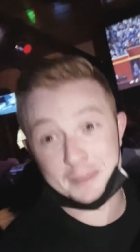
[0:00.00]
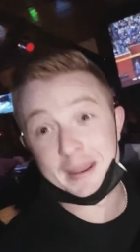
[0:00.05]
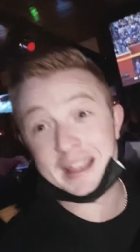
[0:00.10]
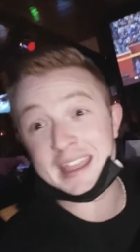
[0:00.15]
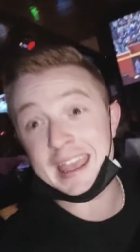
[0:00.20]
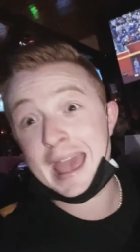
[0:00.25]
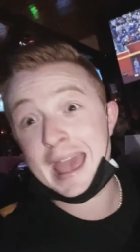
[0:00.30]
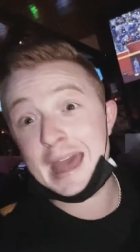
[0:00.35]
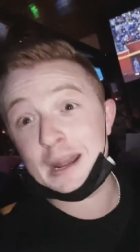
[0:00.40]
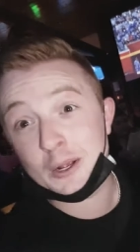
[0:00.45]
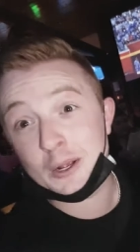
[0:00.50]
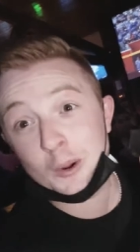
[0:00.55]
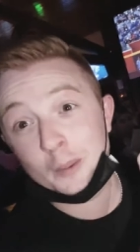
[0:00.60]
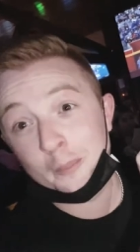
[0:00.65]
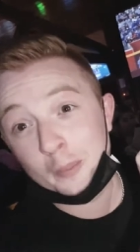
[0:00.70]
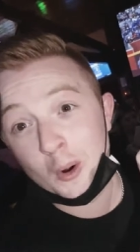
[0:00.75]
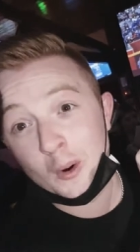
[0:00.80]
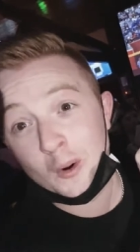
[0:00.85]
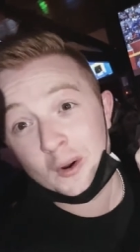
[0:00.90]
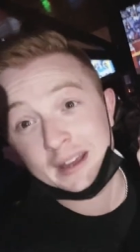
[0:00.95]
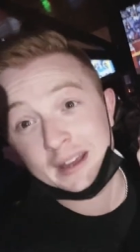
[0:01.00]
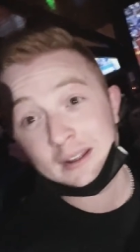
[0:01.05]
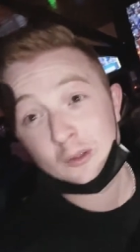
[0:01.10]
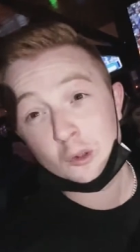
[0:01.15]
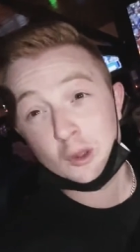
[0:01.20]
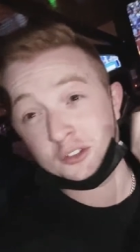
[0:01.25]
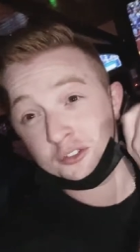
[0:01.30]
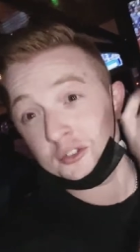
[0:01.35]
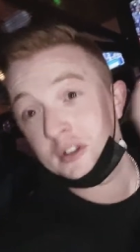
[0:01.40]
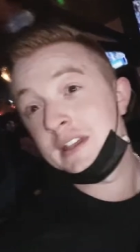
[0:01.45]
mechanical bull, and it
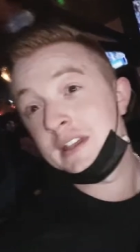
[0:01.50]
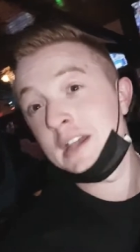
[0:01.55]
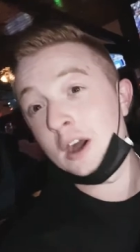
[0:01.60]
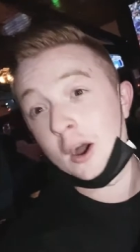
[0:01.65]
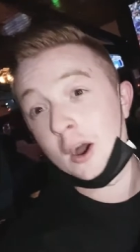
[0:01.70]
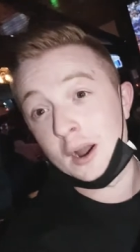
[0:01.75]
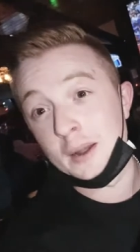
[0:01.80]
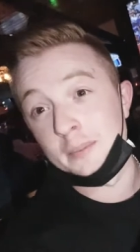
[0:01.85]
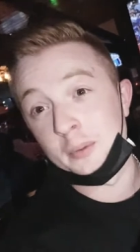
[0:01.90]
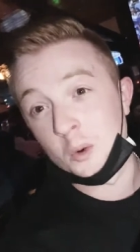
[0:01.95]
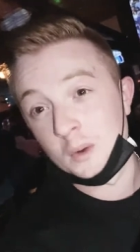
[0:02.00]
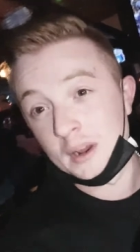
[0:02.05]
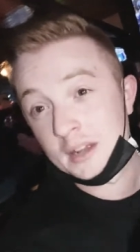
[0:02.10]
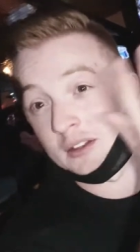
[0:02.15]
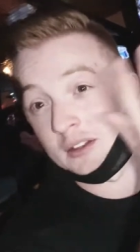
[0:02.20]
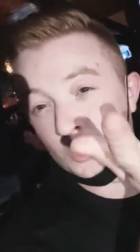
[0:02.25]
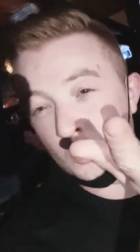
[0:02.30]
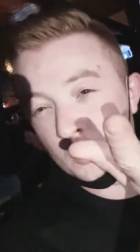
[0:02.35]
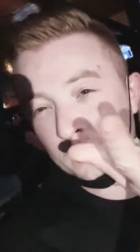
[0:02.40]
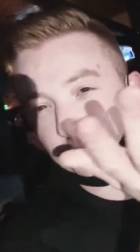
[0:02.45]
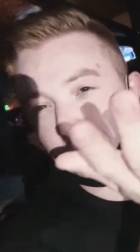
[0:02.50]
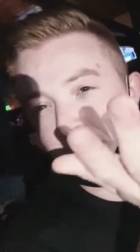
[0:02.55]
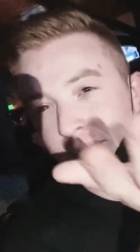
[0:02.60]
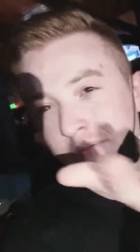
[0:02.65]
looks really hard, but we're gonna do it for the